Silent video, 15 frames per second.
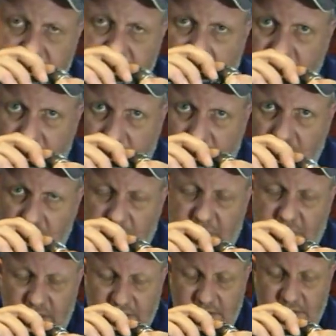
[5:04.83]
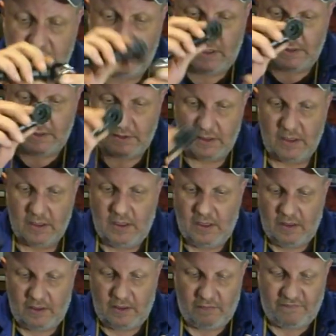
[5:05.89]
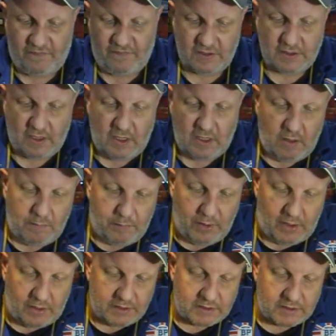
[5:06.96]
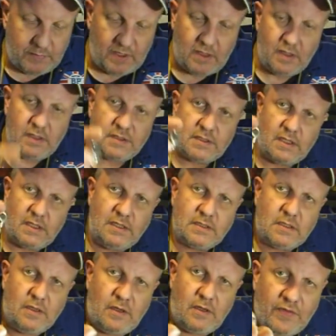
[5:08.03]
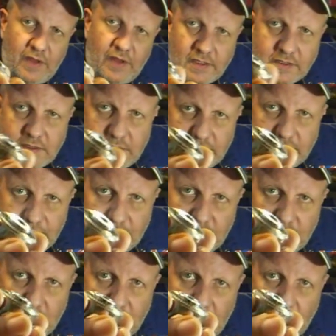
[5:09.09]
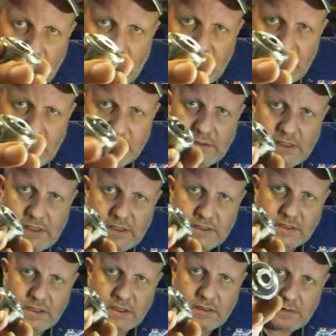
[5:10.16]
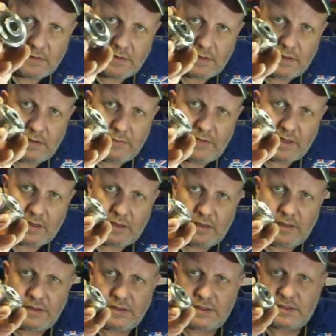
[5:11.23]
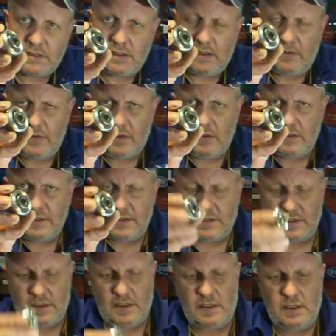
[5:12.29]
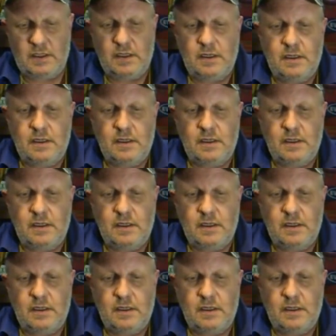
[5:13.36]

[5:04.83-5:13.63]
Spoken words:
the same tooth pattern, so yes, they will fit. But because it's got that raised disc in the middle on the underside,